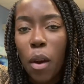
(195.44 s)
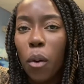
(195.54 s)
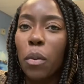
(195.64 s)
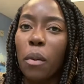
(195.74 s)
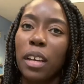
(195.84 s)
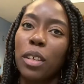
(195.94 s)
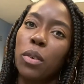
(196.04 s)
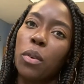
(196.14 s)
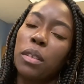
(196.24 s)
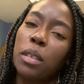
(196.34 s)
We want
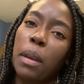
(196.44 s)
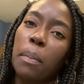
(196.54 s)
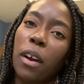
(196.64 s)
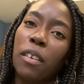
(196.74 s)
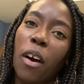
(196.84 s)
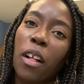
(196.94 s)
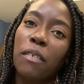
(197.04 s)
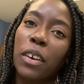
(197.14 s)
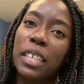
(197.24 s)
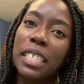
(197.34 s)
you to be a part of all of
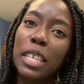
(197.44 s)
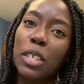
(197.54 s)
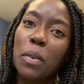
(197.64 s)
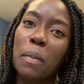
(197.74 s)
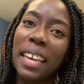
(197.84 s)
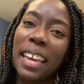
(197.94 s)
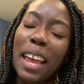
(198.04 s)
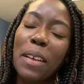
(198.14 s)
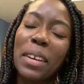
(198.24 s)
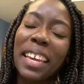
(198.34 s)
our decision making
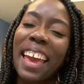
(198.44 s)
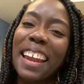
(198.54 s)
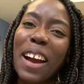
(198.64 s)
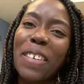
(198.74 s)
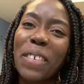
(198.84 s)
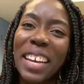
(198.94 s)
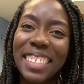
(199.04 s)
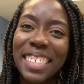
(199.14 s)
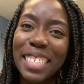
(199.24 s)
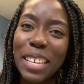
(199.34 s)
and we cannot wait
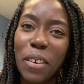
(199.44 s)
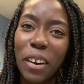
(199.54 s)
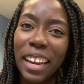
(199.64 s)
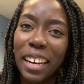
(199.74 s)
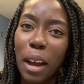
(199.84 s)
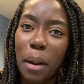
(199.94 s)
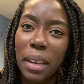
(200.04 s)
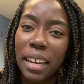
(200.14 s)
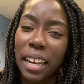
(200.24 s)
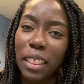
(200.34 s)
to see who our
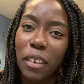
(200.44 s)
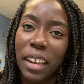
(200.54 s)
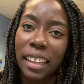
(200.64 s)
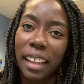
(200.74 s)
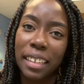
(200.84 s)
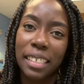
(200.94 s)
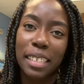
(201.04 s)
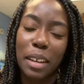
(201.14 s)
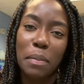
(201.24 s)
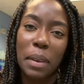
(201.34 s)
incoming ninth grade class is
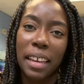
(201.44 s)
going to be.